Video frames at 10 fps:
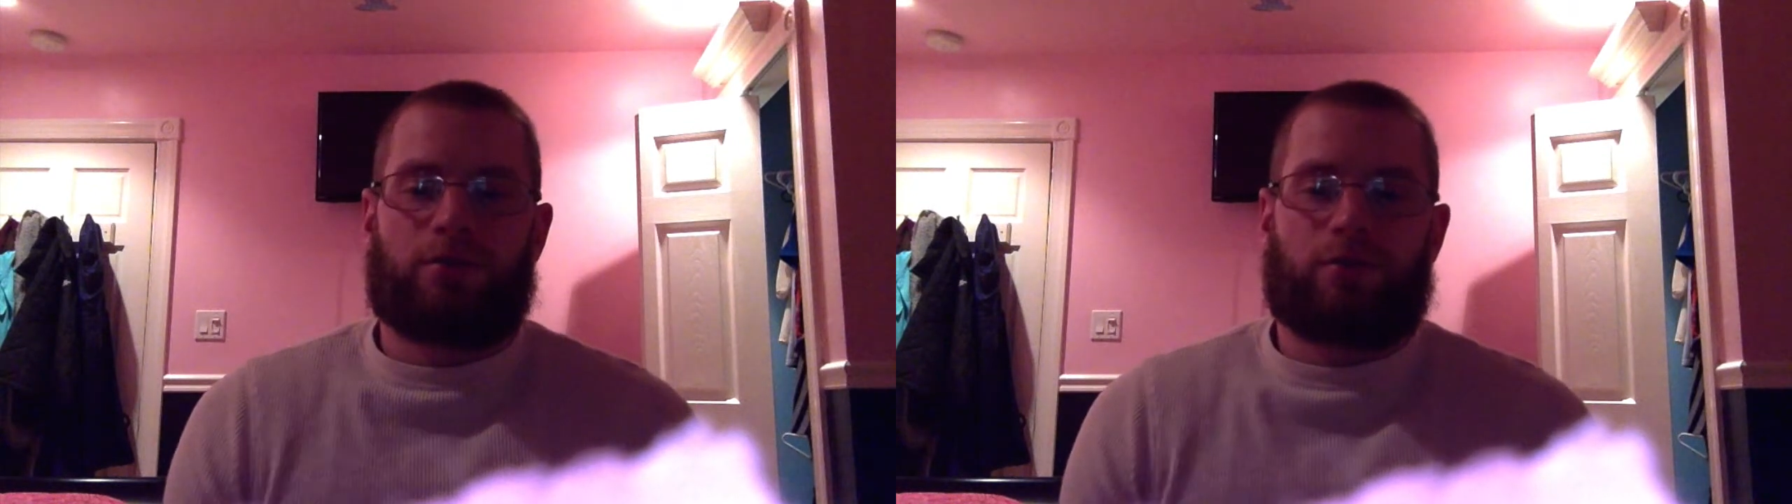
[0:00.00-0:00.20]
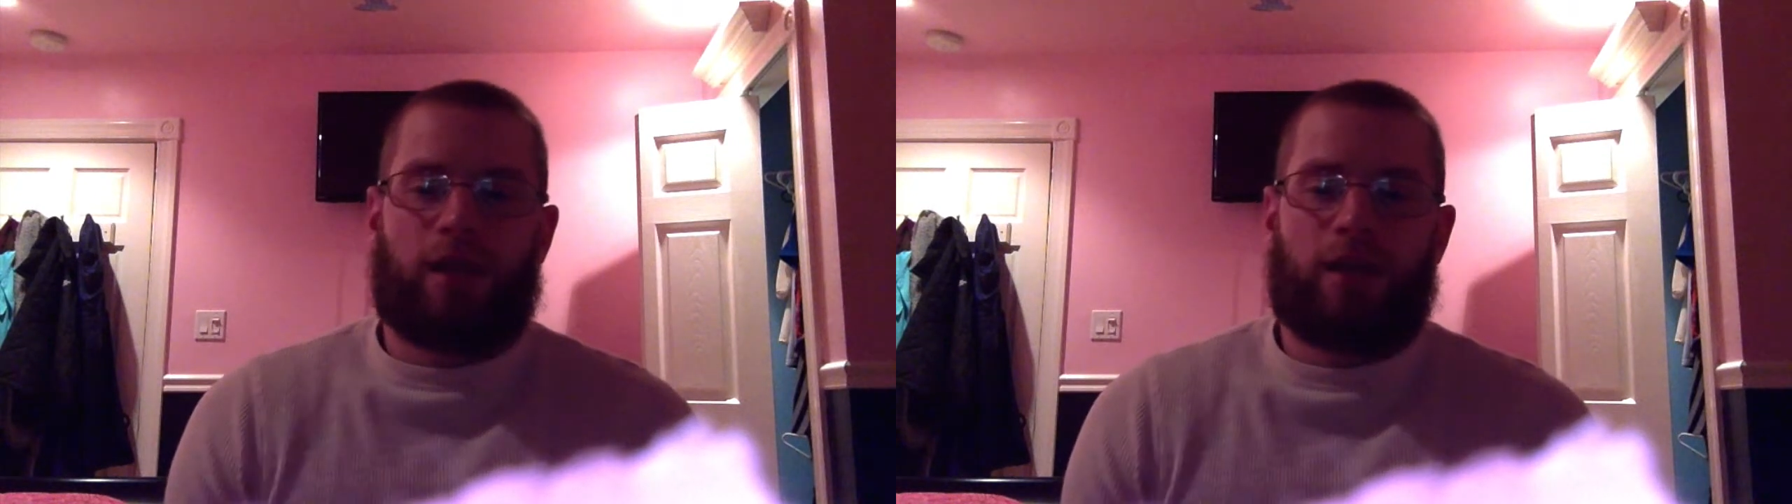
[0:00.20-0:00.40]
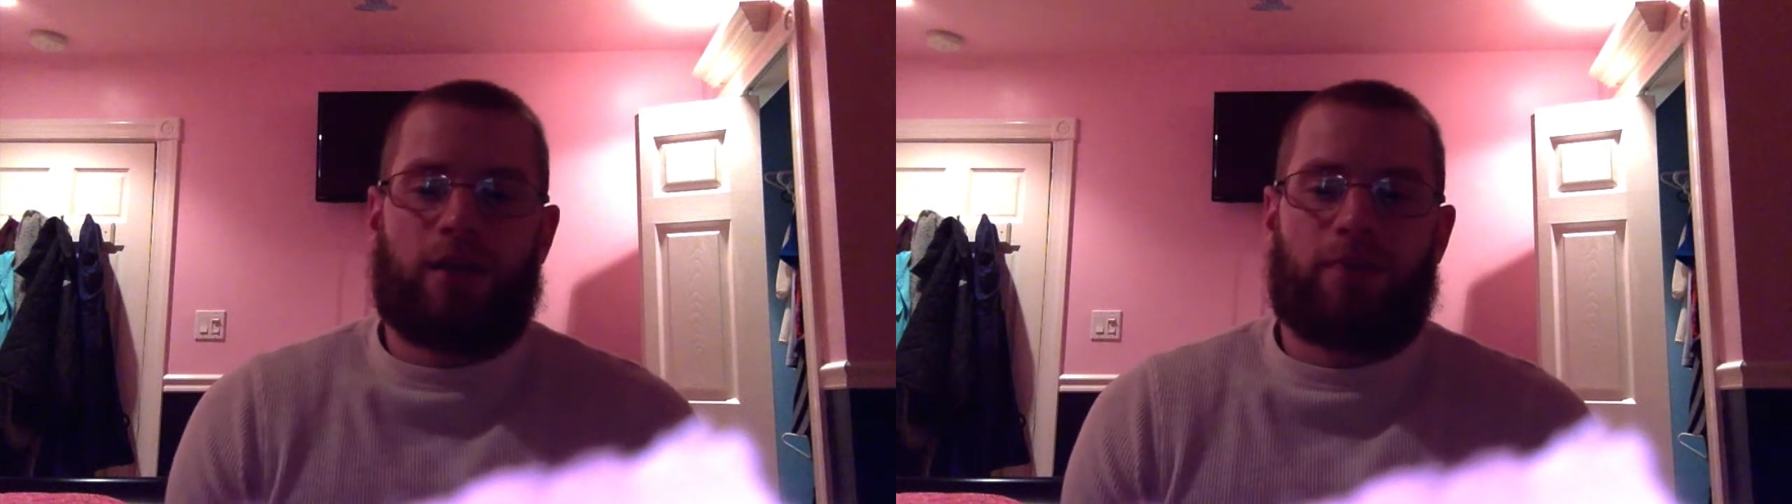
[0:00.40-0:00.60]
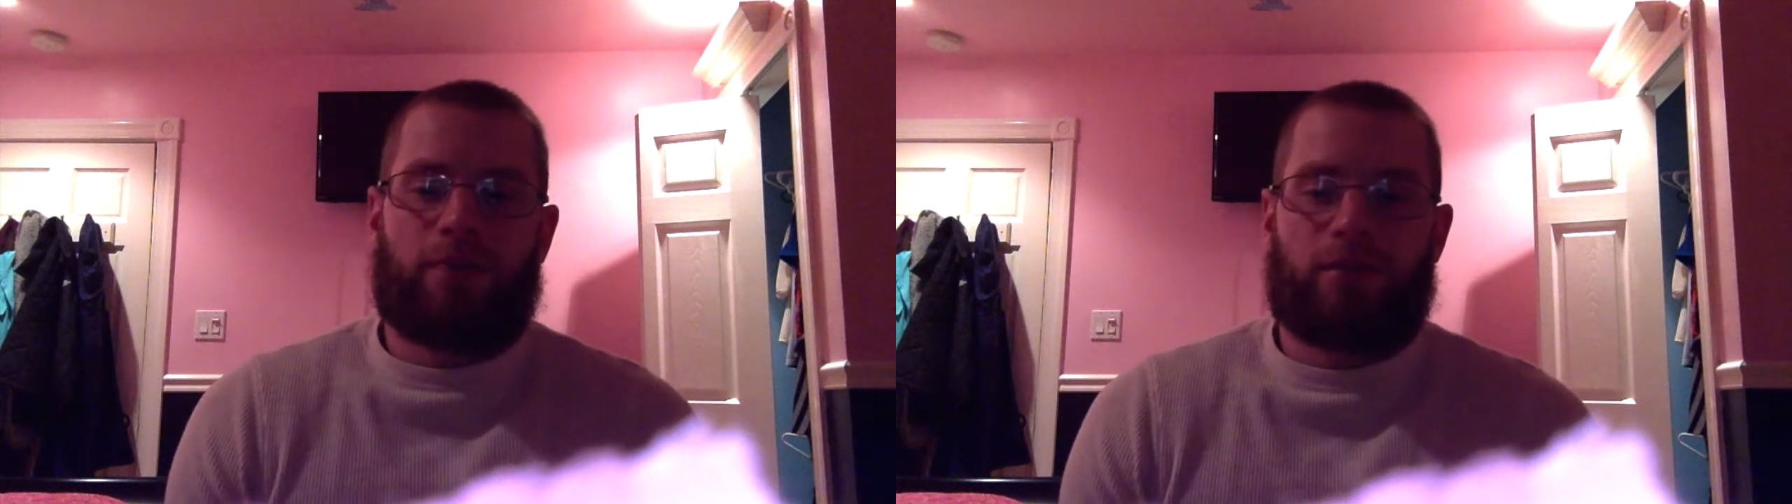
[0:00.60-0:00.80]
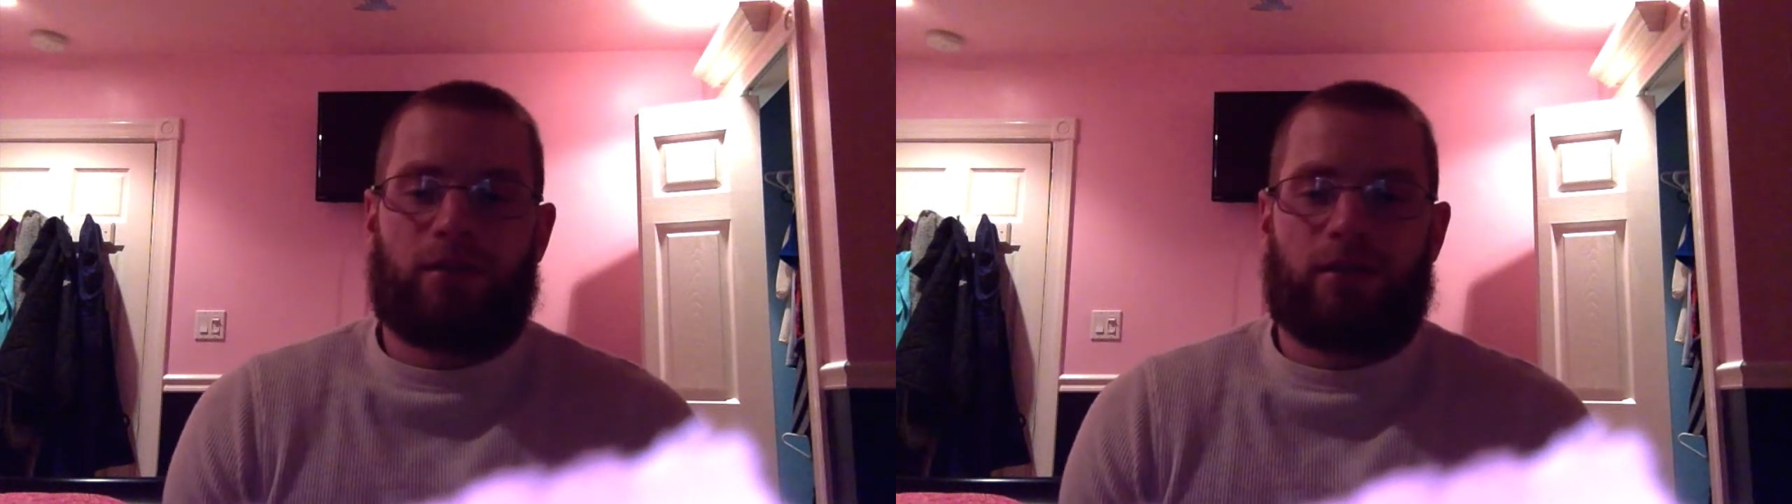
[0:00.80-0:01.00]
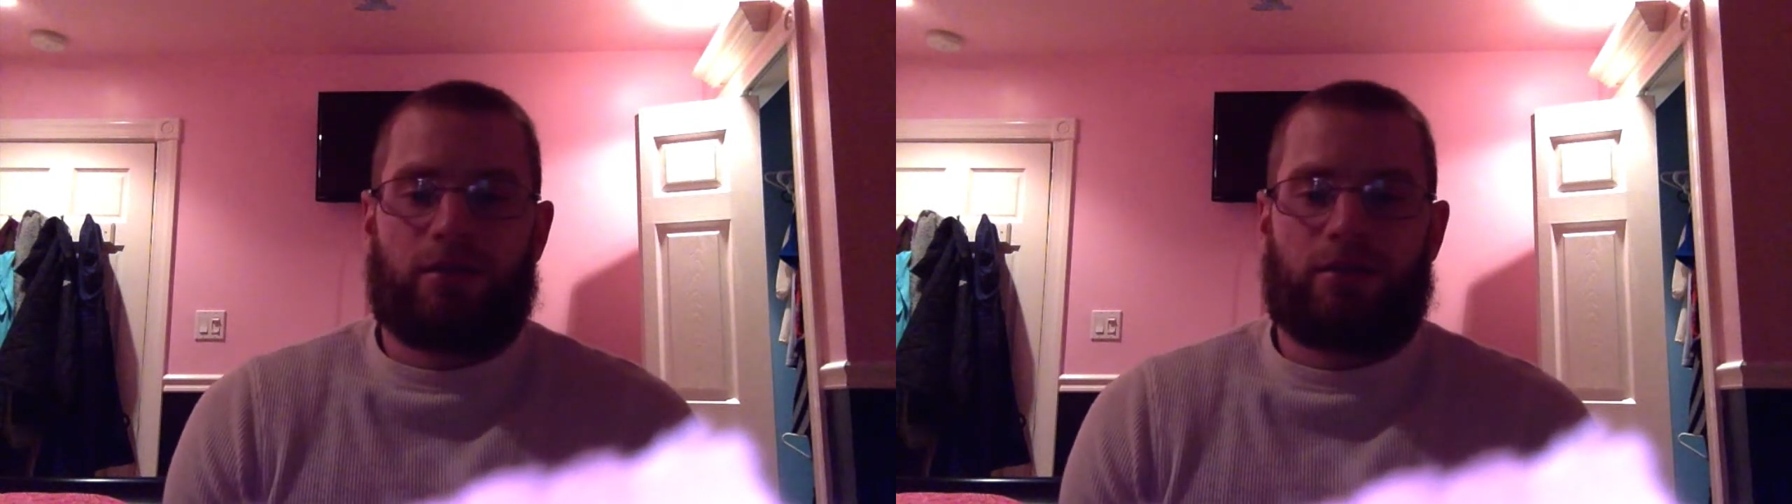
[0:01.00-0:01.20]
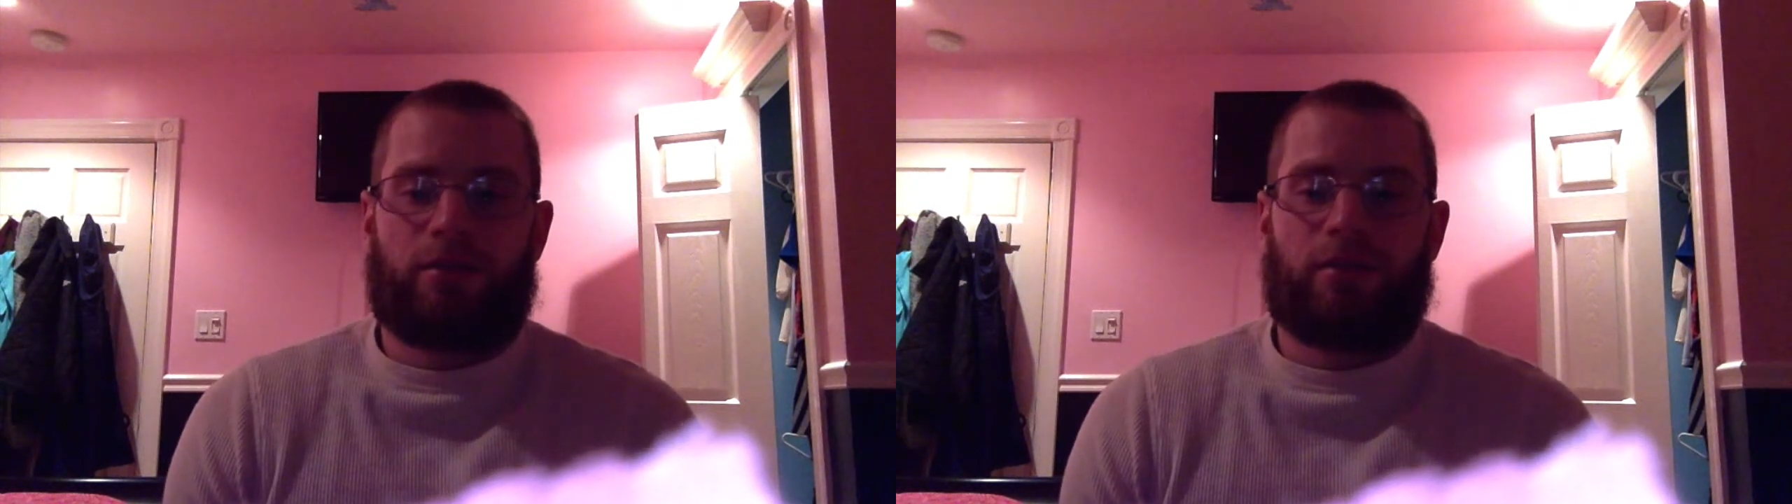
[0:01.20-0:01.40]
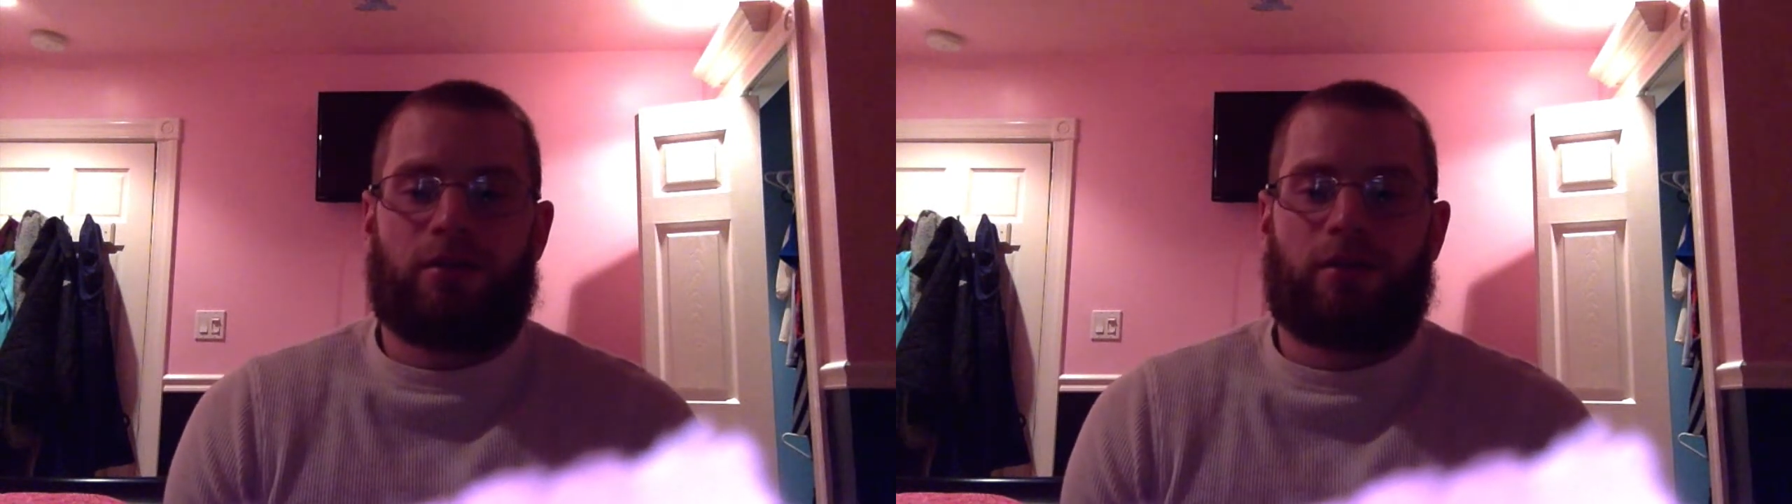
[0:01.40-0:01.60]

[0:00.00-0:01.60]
So 96%